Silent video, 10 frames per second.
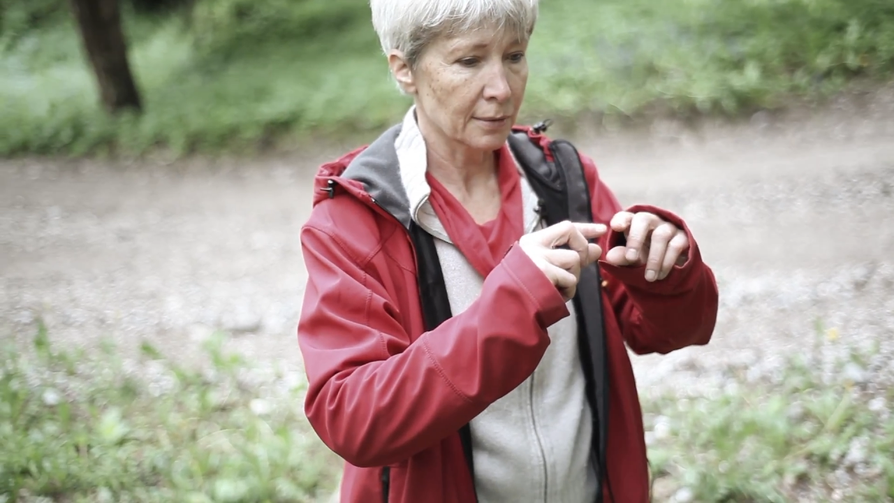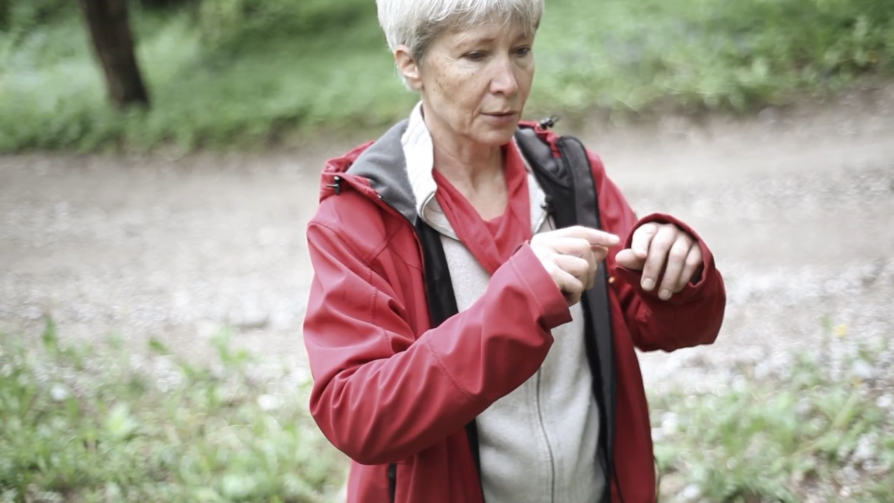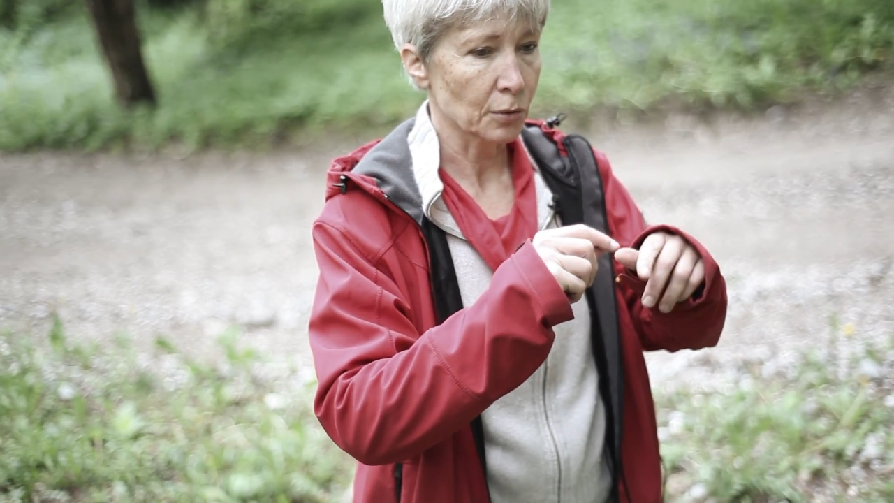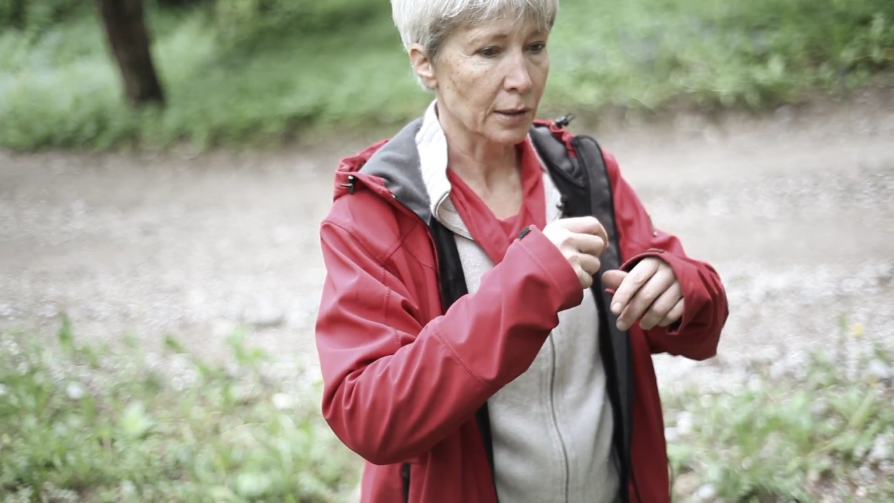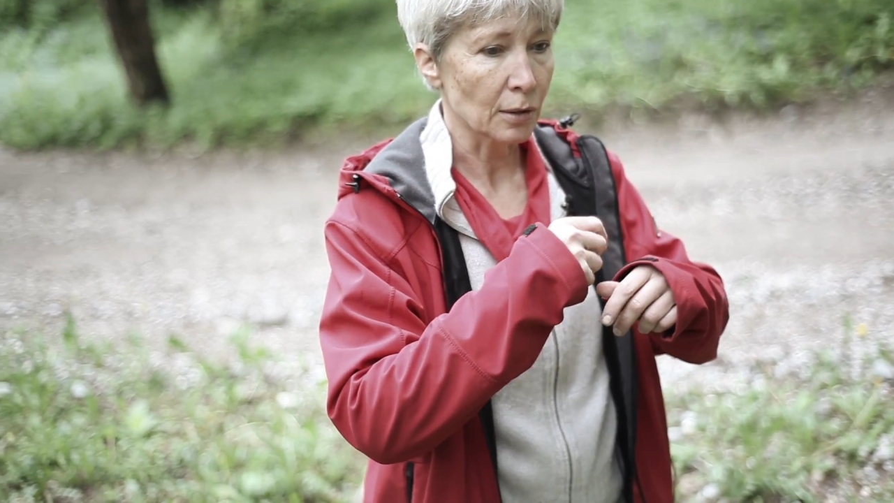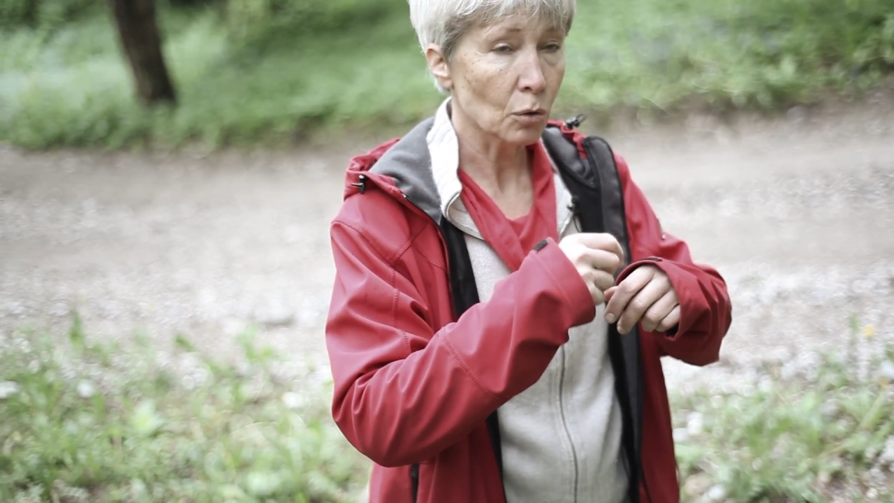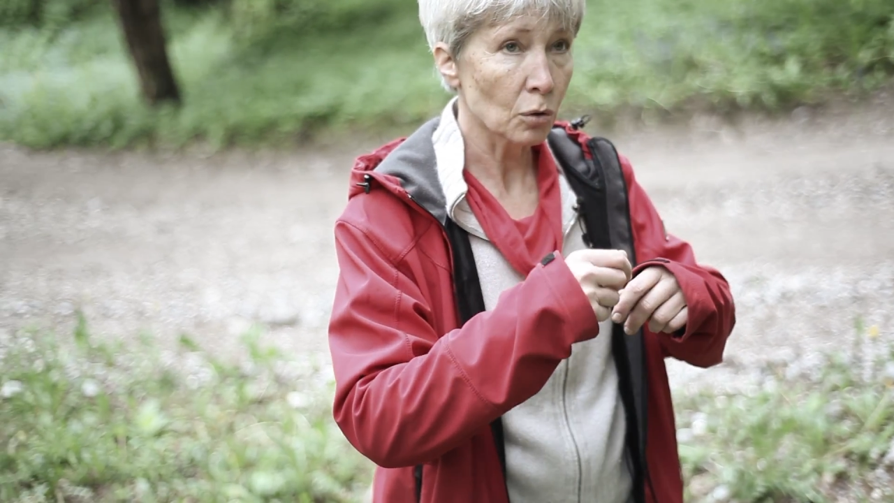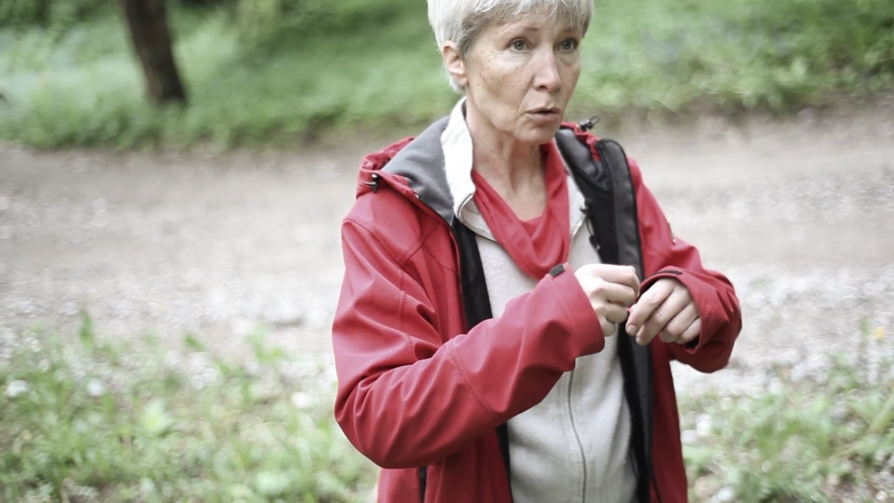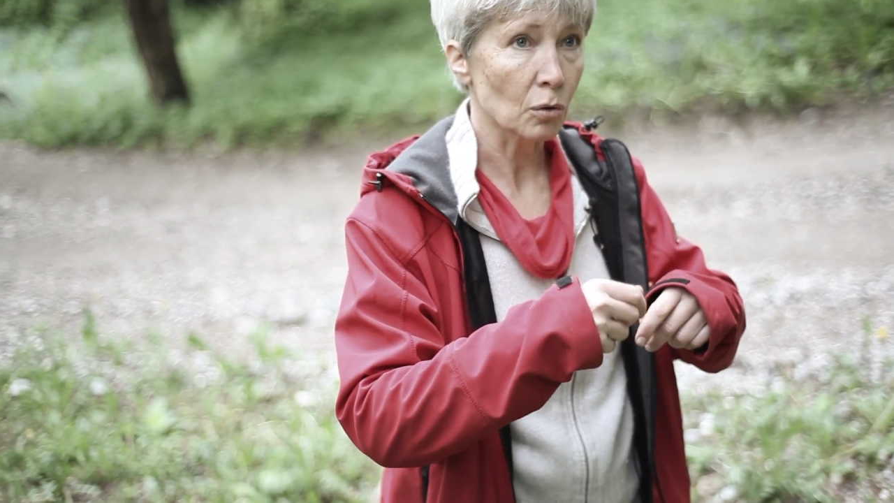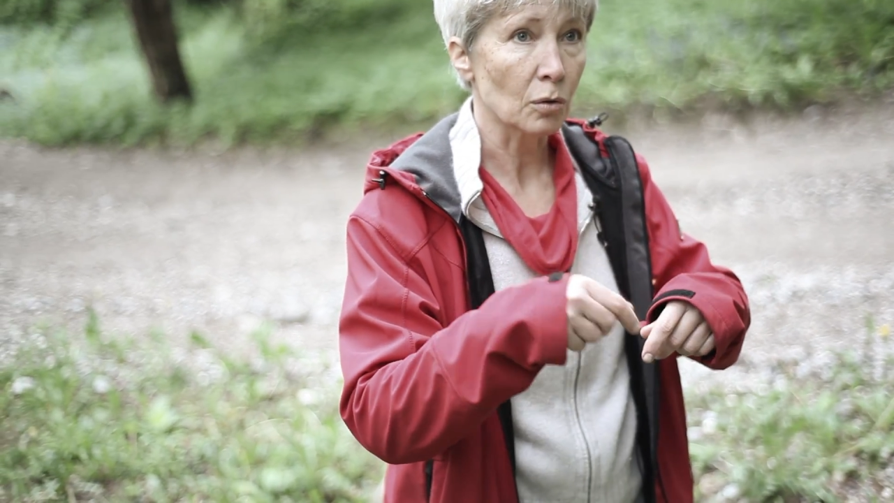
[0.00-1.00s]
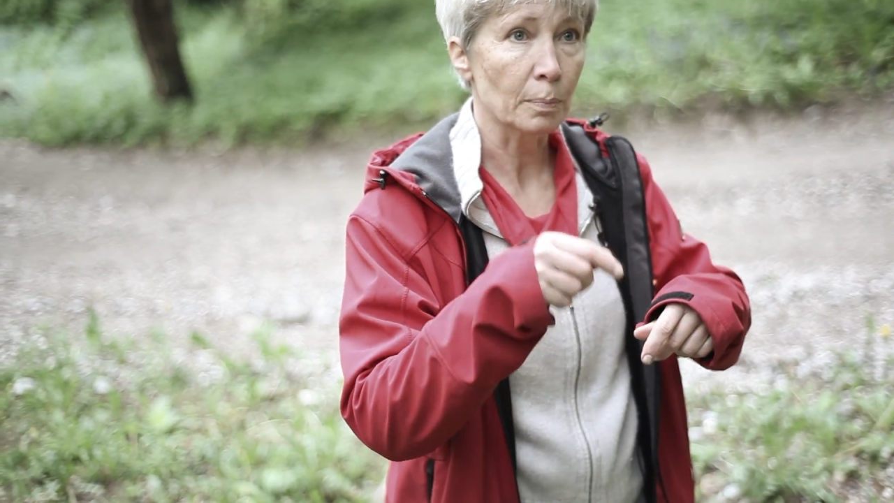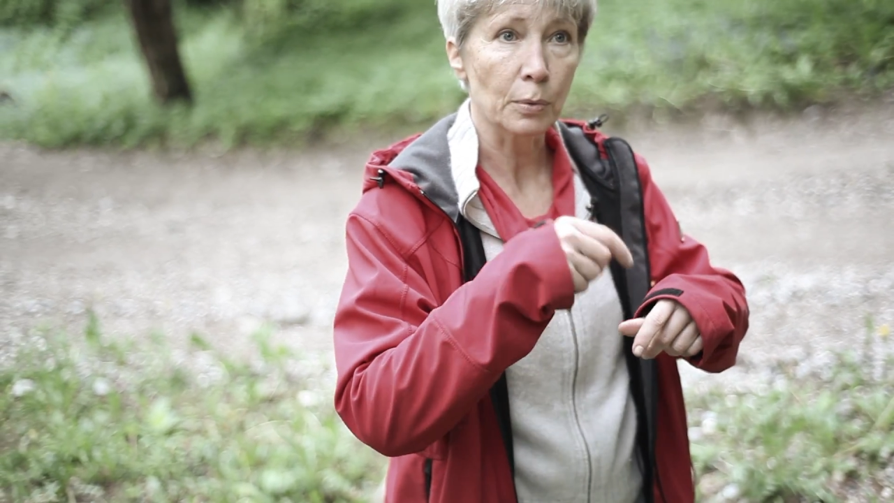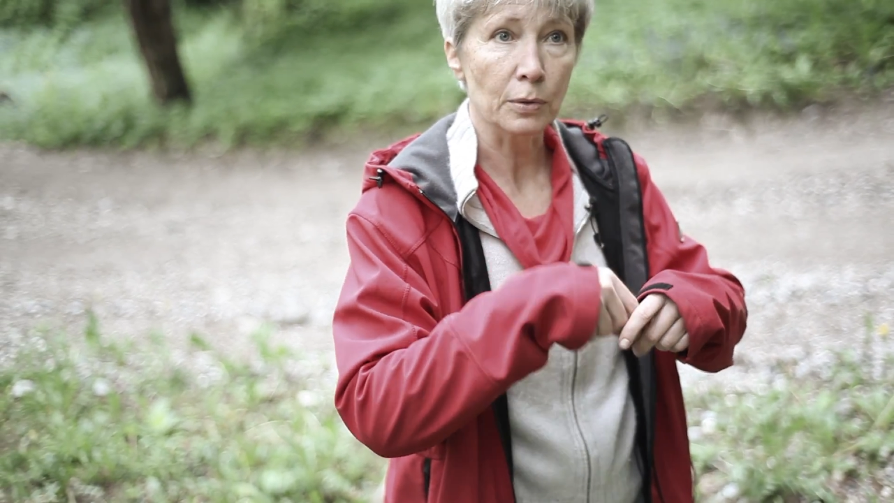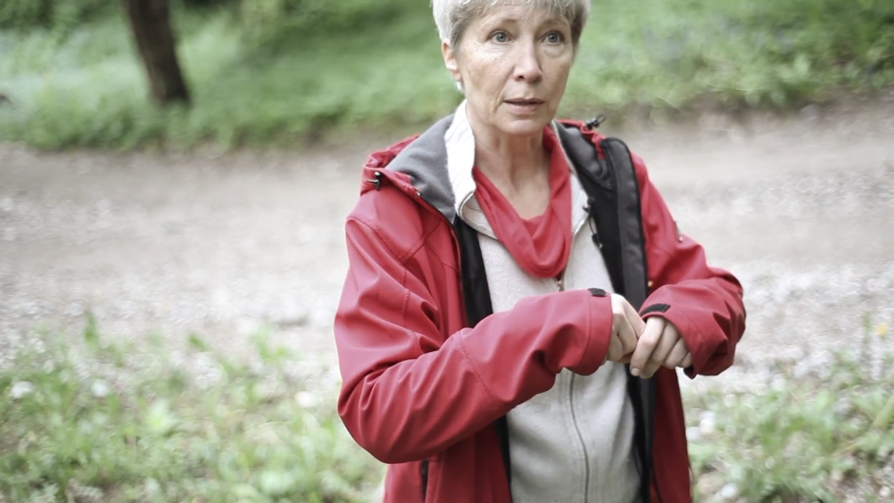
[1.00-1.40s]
you can cook or put